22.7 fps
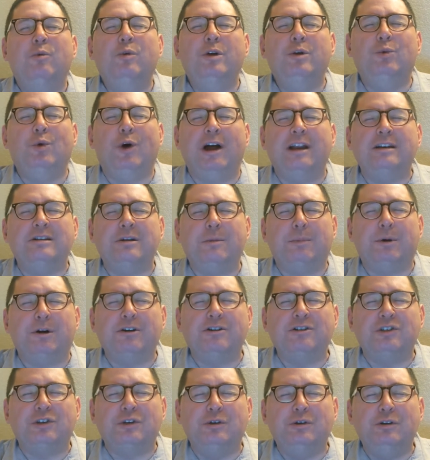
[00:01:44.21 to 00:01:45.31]
We want to
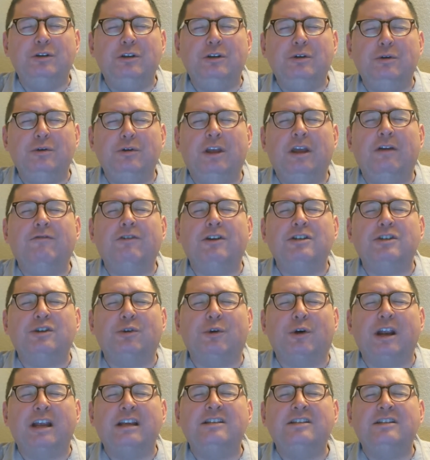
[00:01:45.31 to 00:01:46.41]
pursue you. Give us
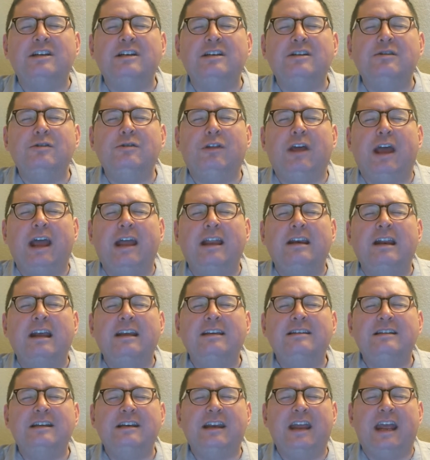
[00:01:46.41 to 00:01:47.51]
grace to do that
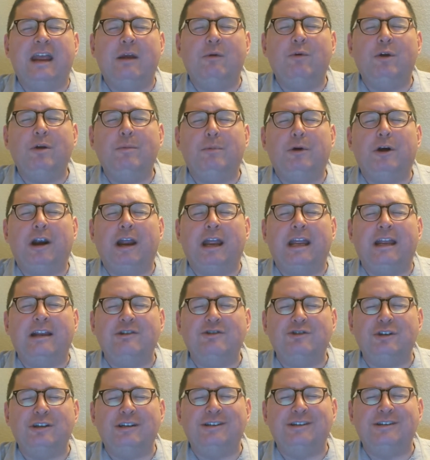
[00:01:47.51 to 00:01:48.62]
today, we pray
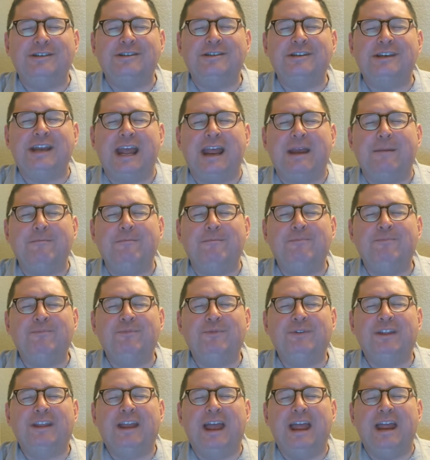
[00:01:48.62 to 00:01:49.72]
in Jesus' name.
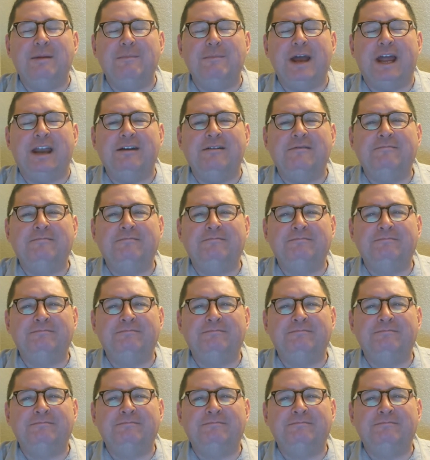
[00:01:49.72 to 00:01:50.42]
Amen.